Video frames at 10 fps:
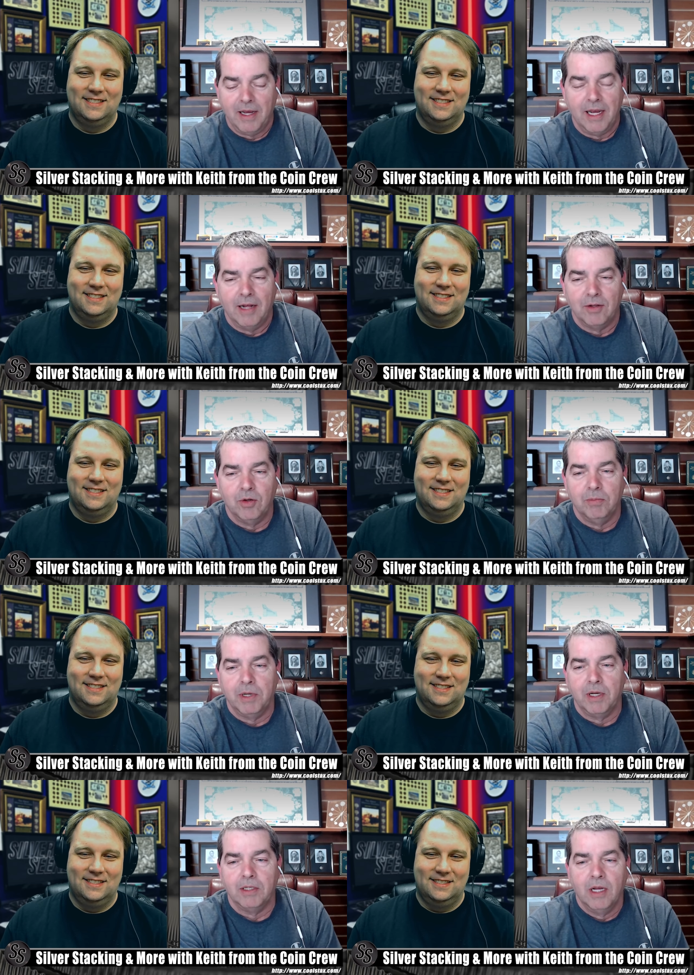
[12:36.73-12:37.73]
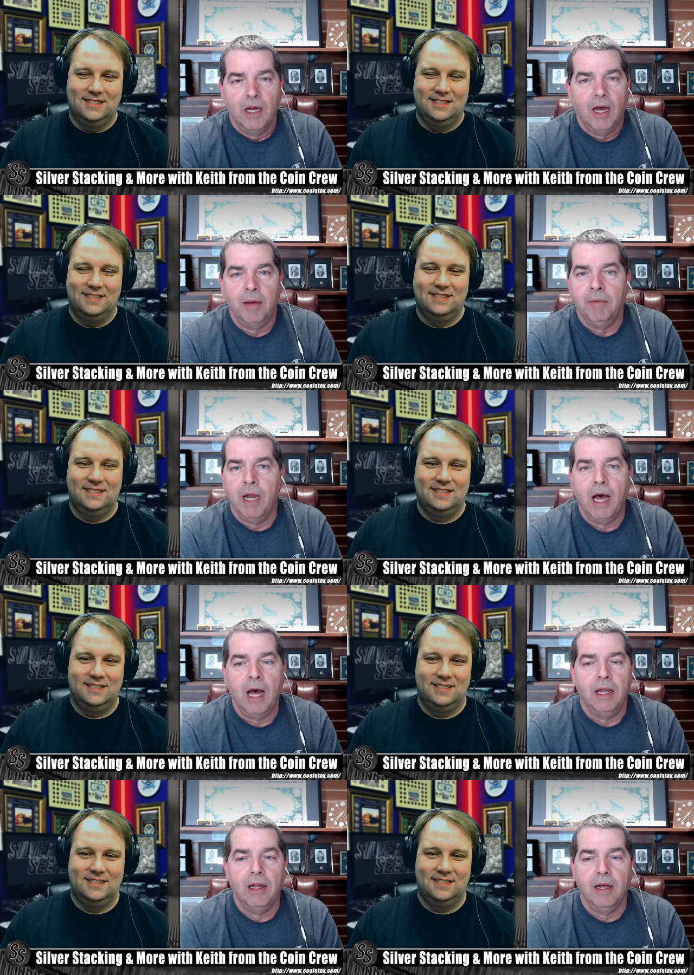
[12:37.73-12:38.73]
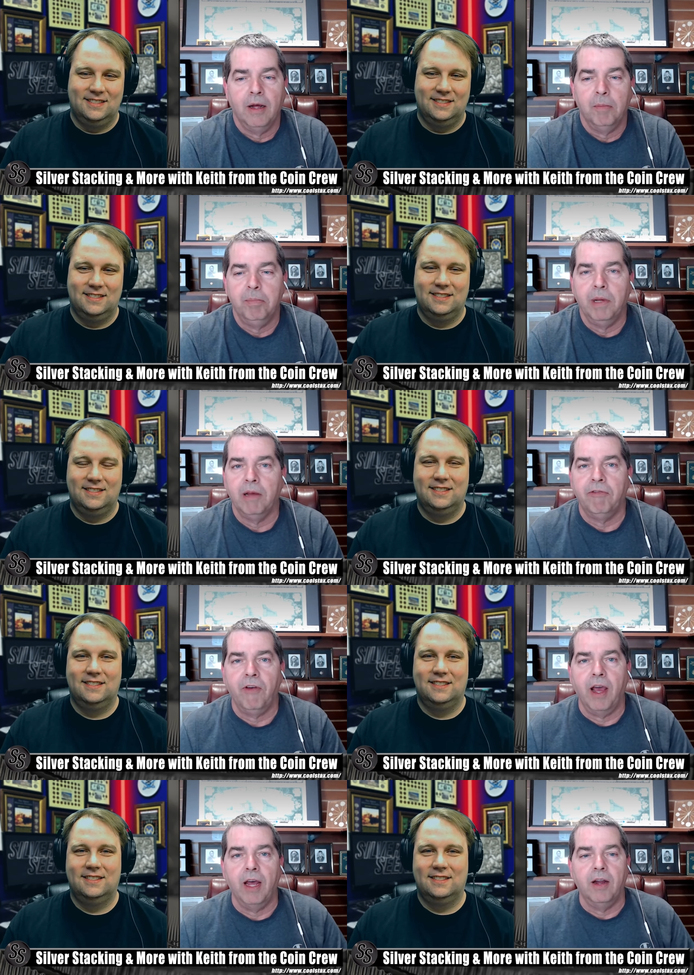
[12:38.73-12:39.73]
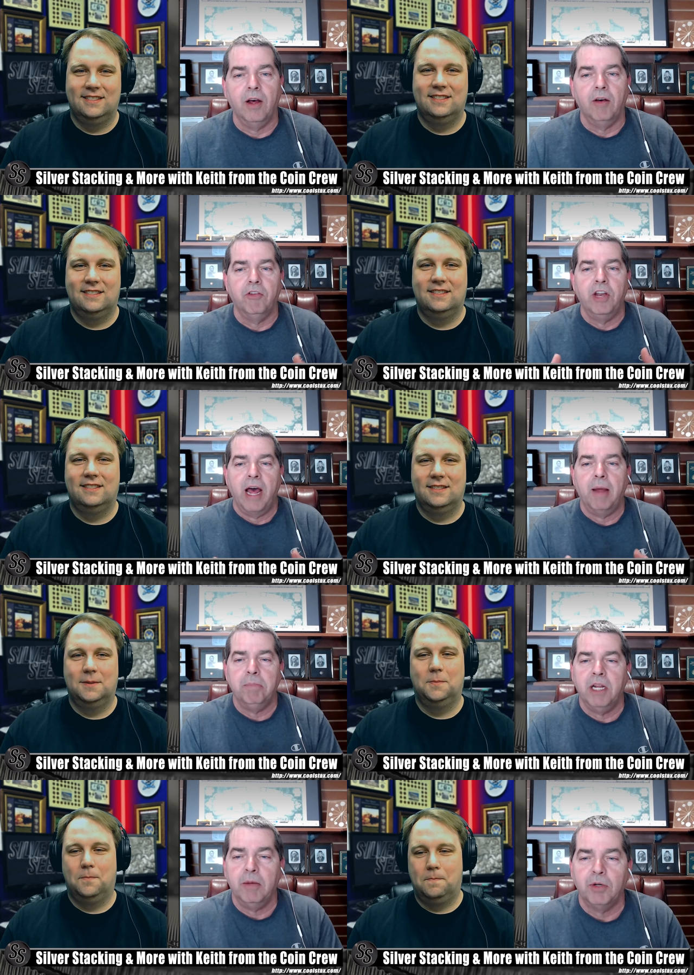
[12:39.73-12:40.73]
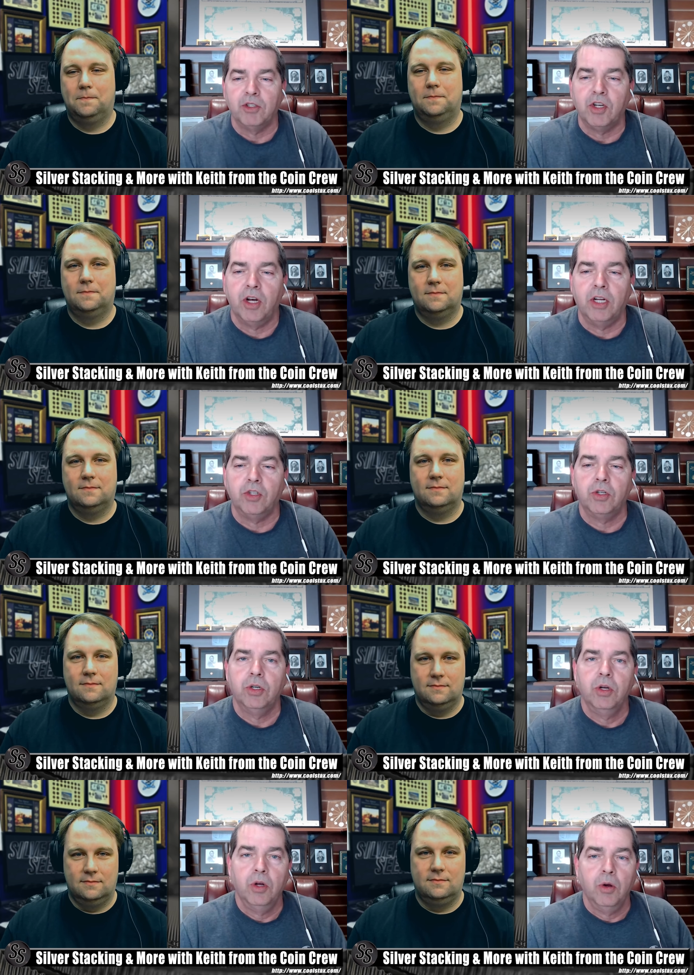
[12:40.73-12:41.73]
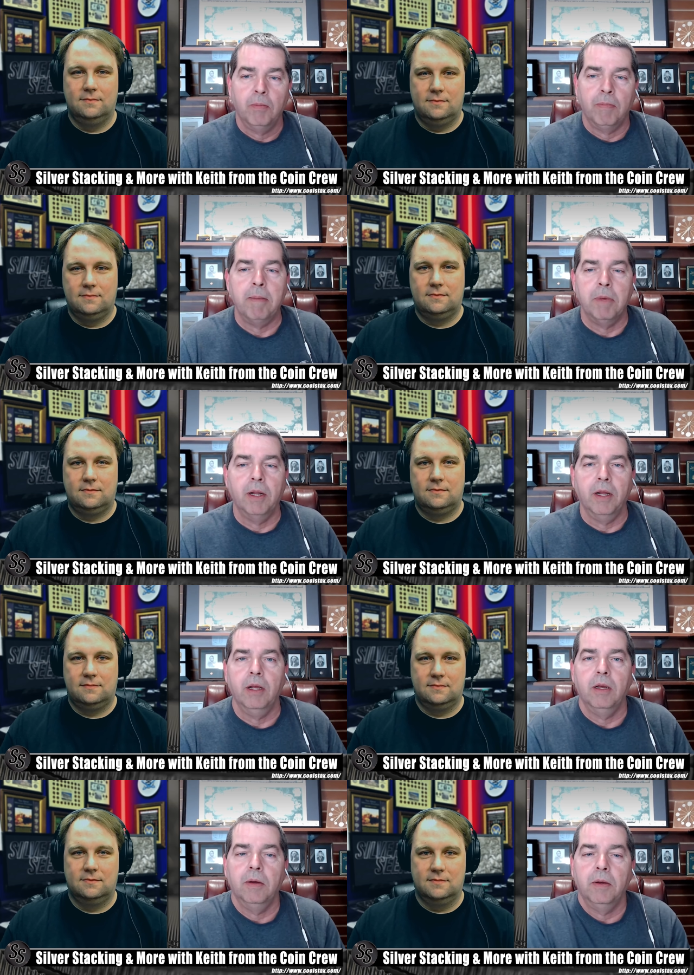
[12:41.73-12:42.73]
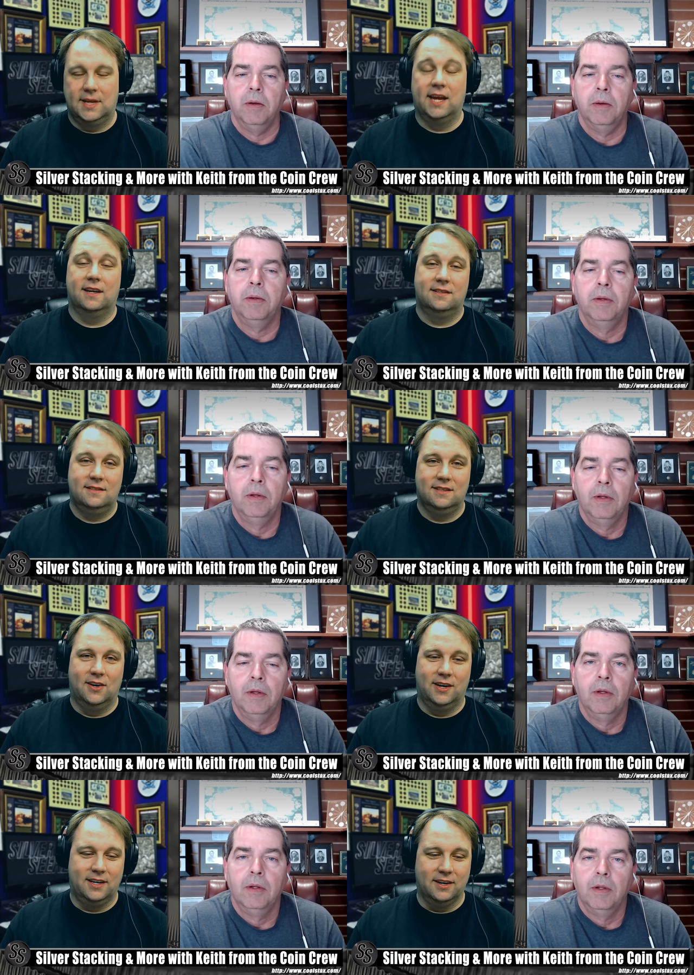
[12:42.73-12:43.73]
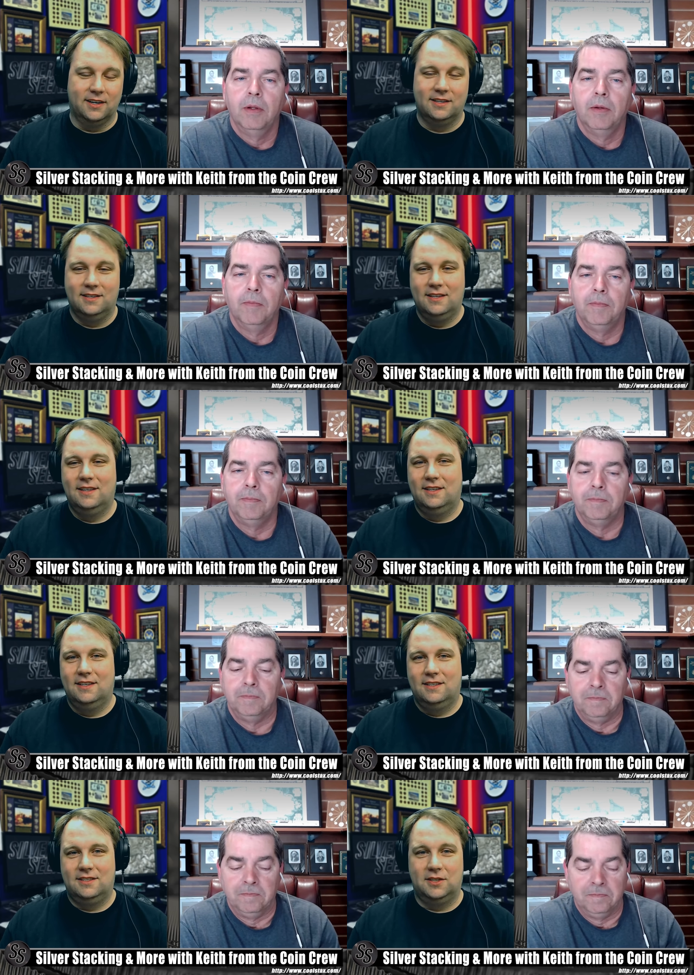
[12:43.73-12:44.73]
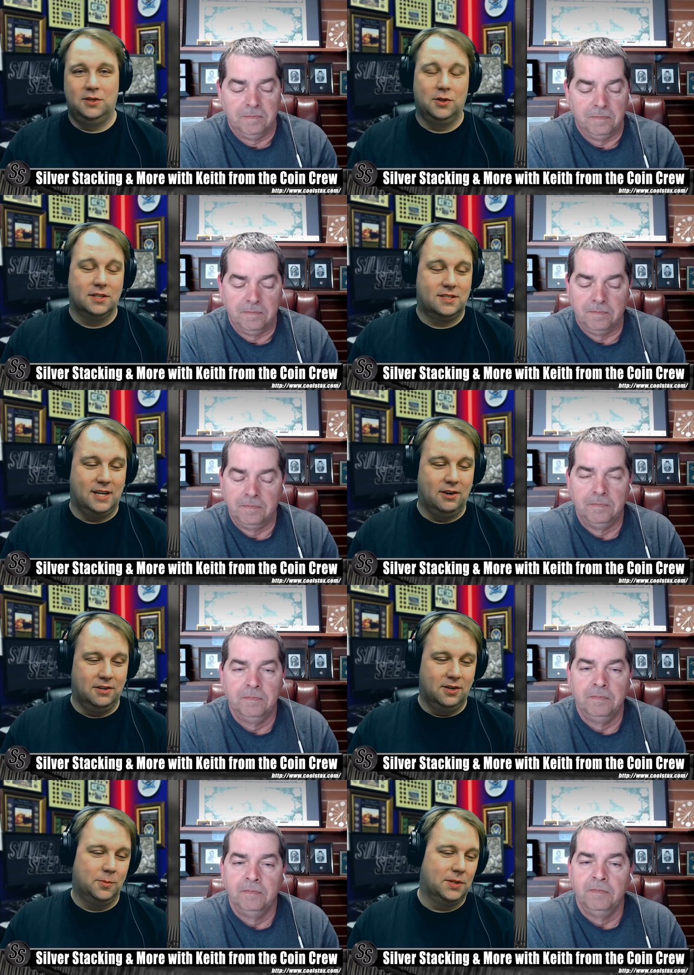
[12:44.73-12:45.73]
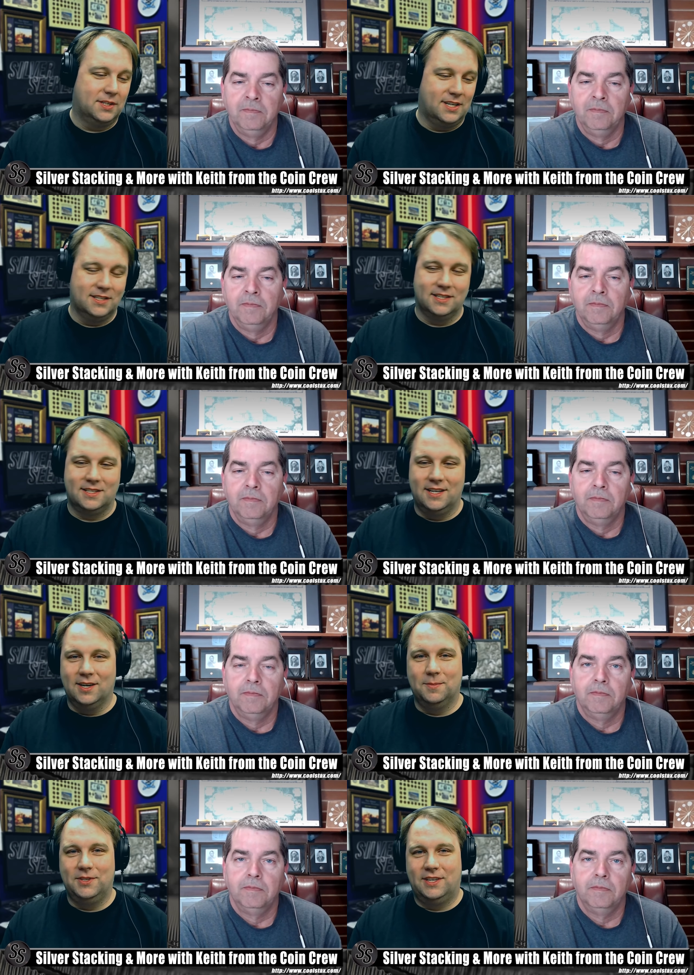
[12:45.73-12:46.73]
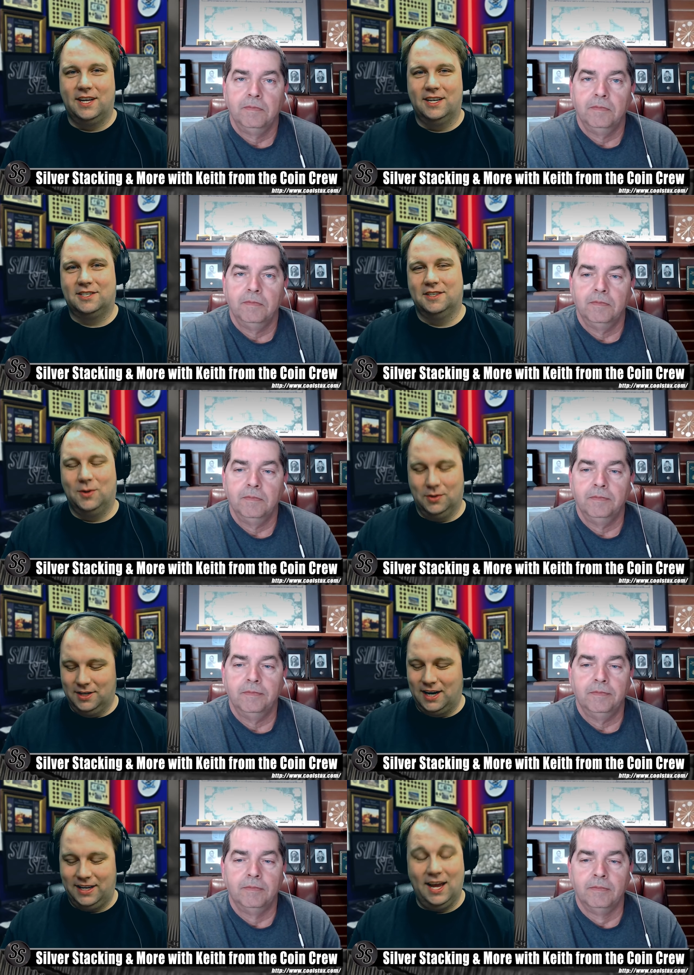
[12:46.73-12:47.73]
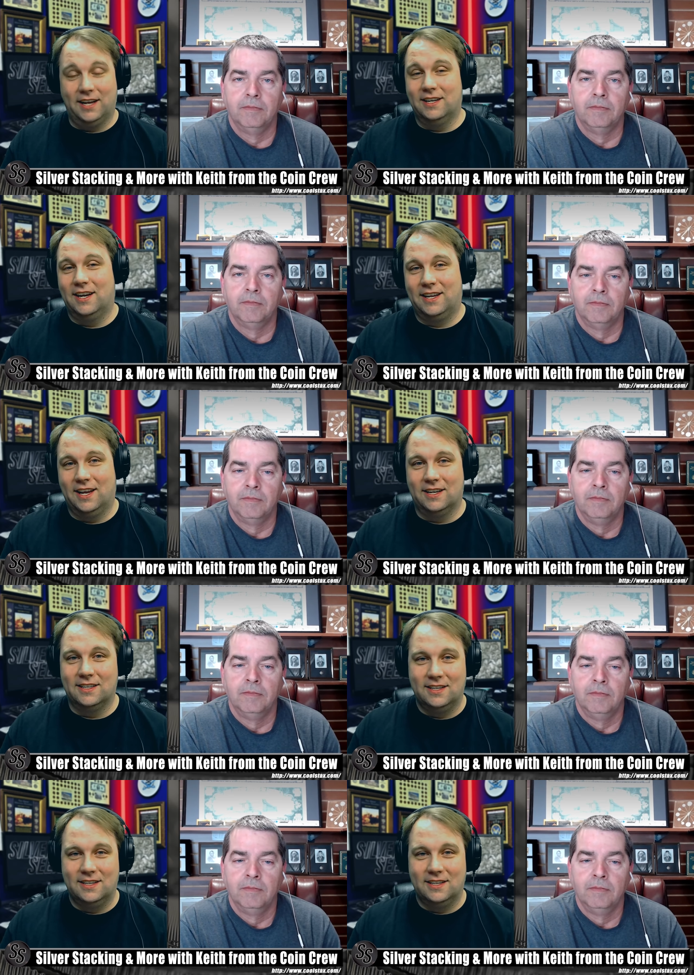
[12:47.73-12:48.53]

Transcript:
Speaker 1: account to it because I'm not a big fan of not being able to touch my money.
Speaker 2: Yeah, no, I hear you. You can stare at a number that says it's there, but you can't actually hold it. I get it. I get it.